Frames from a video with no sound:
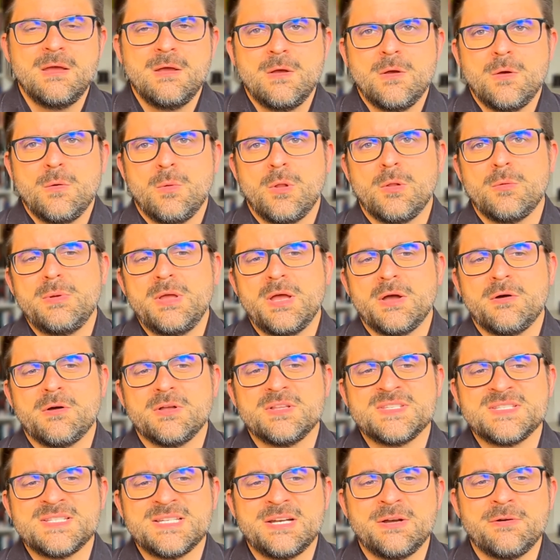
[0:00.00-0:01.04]
Well, we are
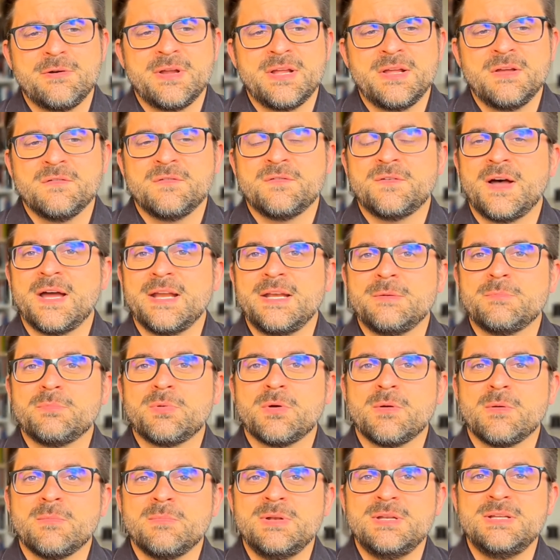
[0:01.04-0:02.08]
considering a finite
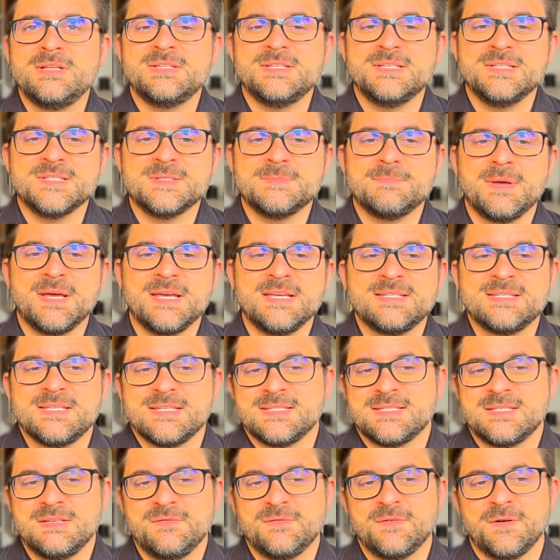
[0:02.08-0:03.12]
probability space as
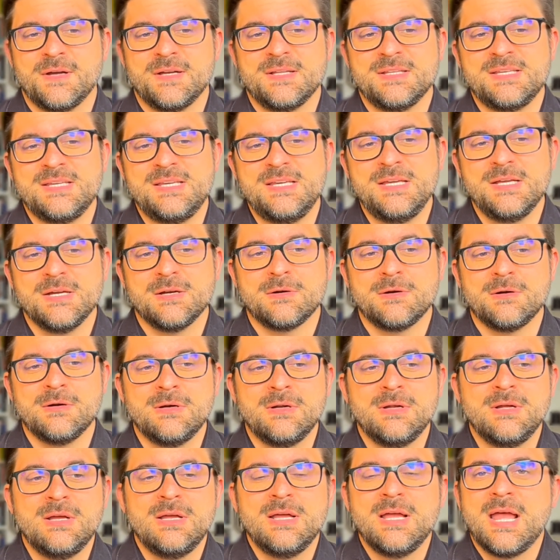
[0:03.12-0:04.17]
defined here
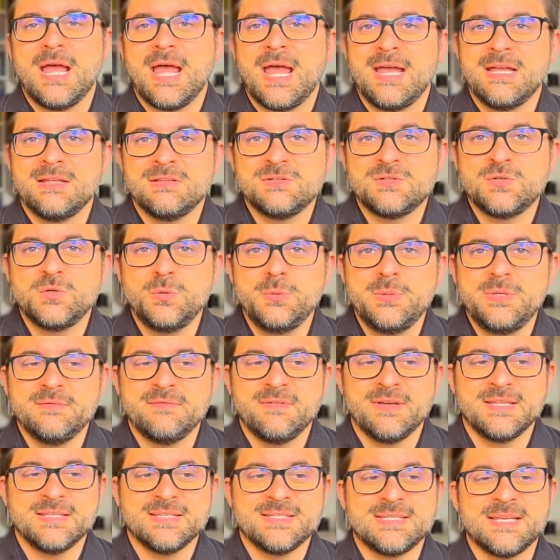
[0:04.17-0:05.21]
and two
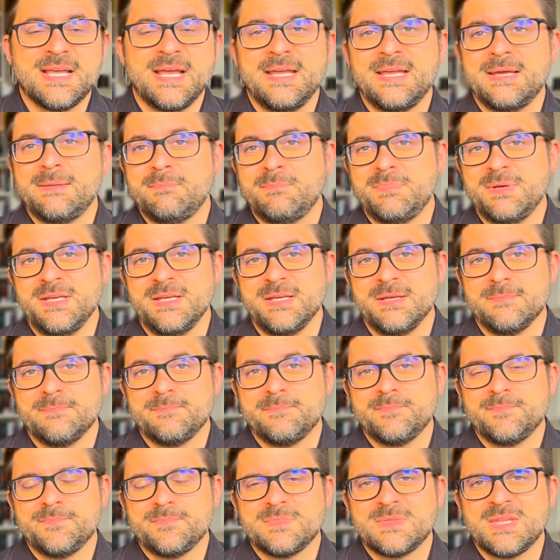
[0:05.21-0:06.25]
events A and B.
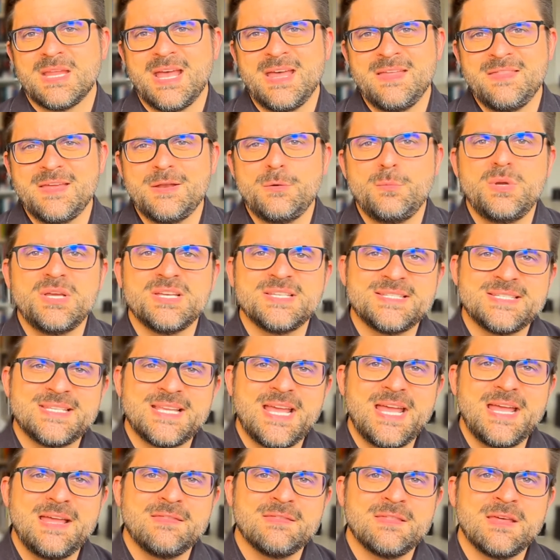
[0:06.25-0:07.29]
And then we are
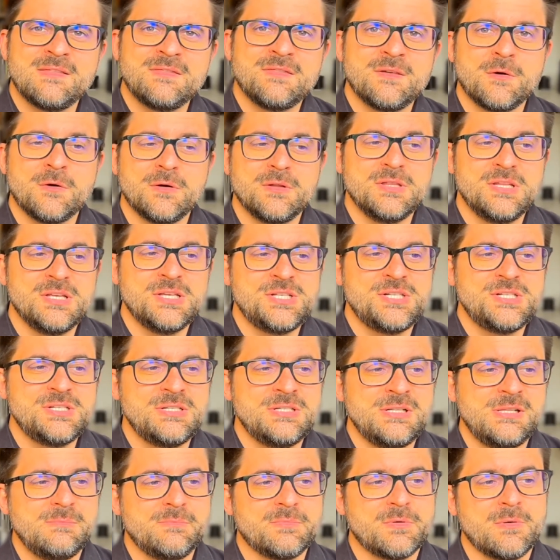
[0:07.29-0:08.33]
saying that the
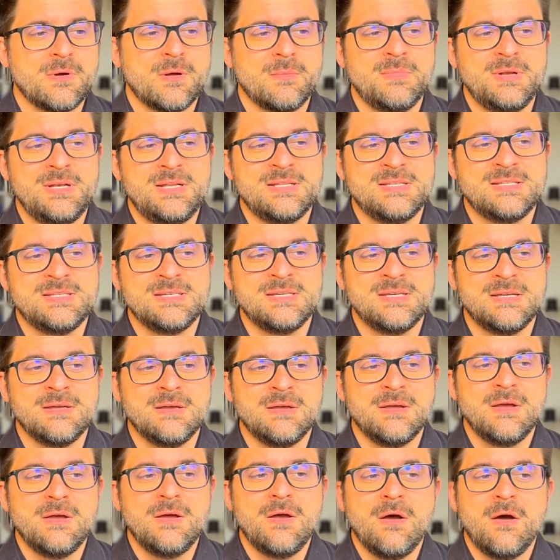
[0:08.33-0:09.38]
conditional probability
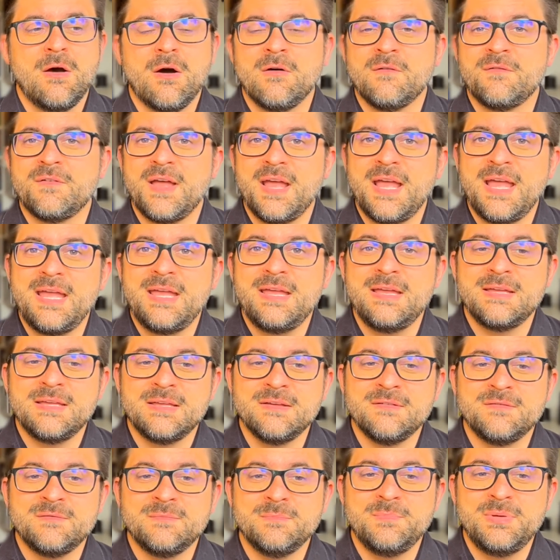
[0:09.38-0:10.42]
of A
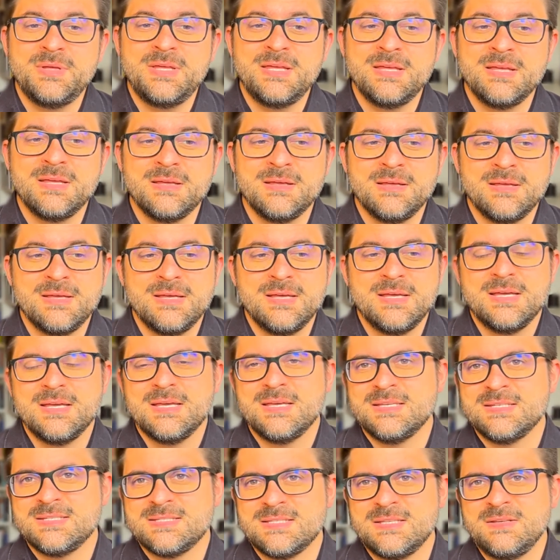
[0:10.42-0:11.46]
given B
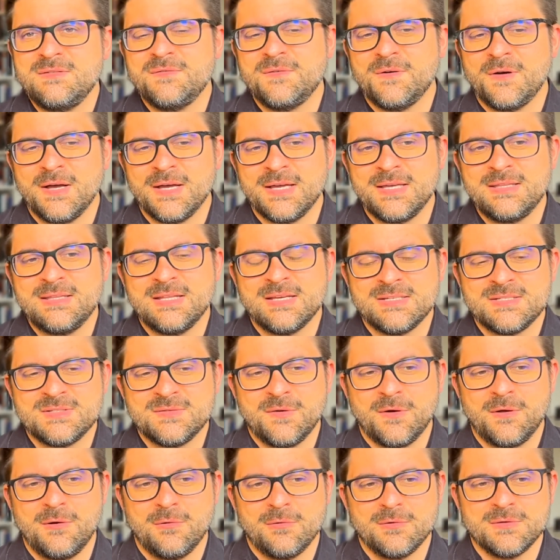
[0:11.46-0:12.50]
is defined as
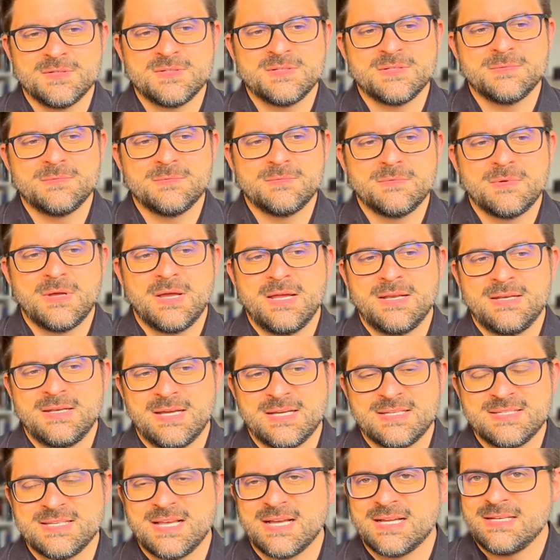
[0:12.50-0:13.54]
follows. And
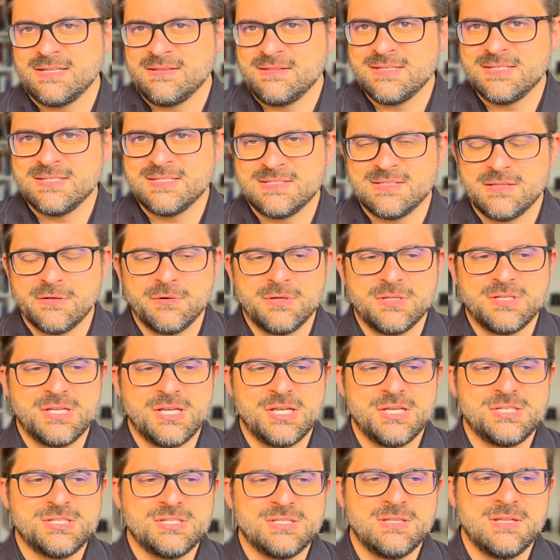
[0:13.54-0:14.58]
exactly this is the
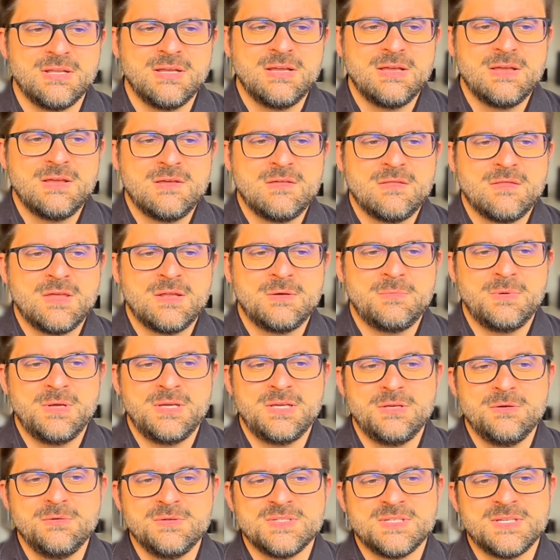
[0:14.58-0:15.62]
notation that we're
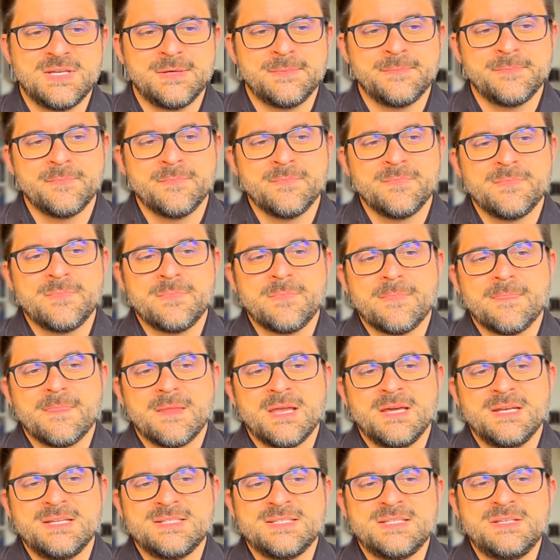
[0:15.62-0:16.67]
using.
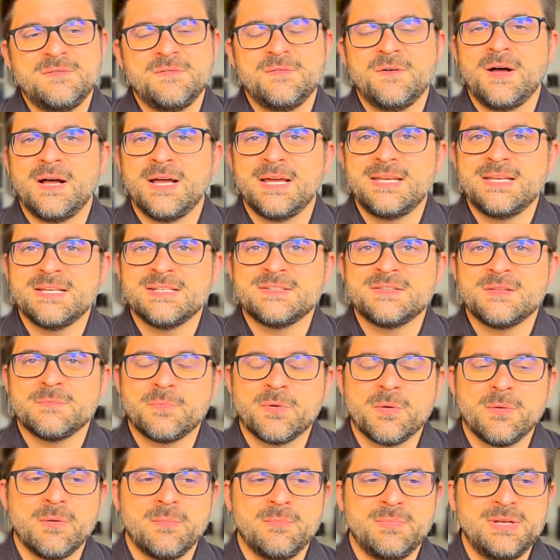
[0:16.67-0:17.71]
It is defined as the
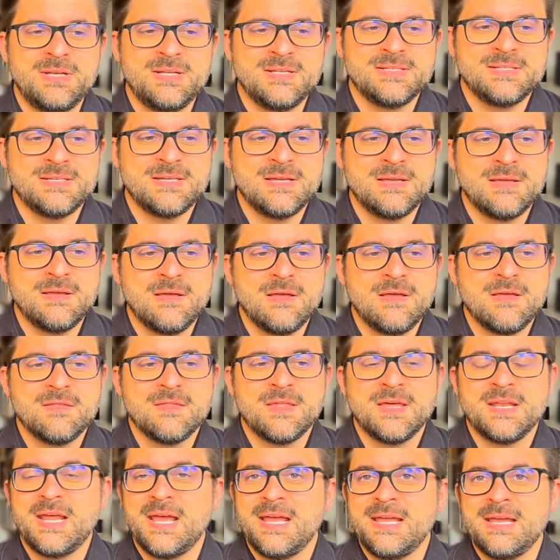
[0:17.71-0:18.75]
probability
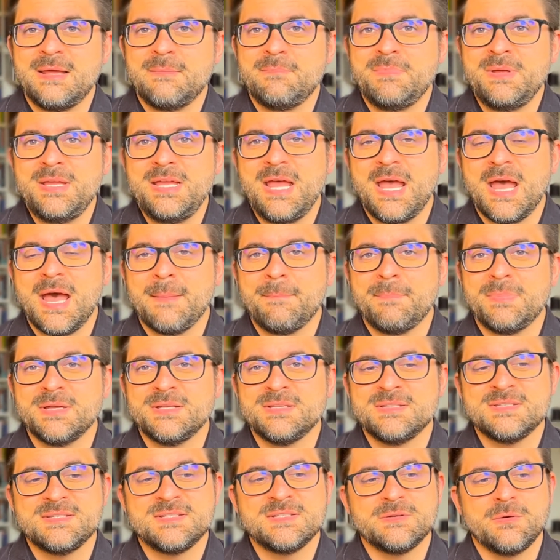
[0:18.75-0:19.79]
that A and B
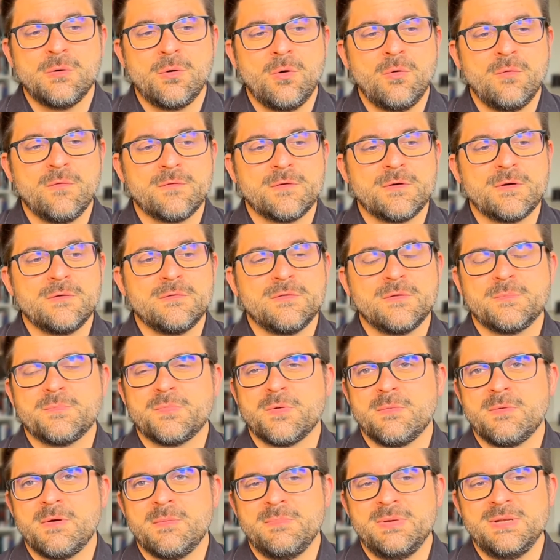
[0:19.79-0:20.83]
happens over the
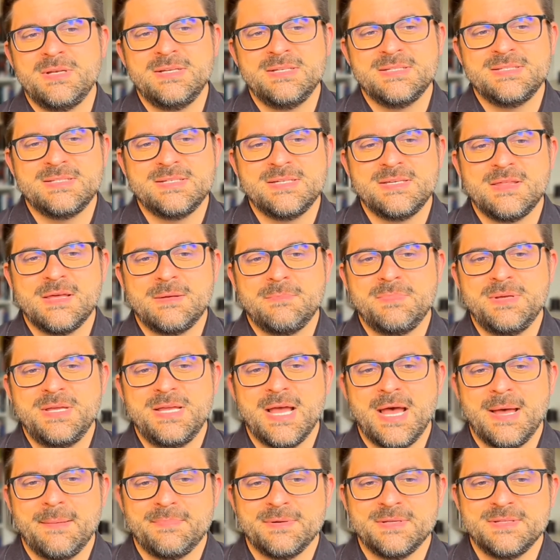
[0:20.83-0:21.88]
probability that B
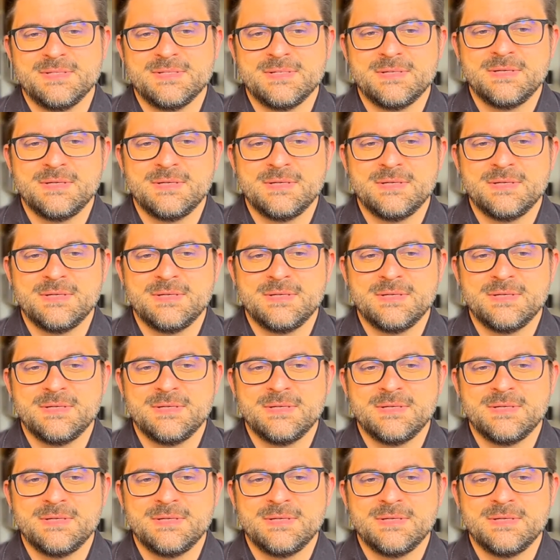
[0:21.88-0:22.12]
happened.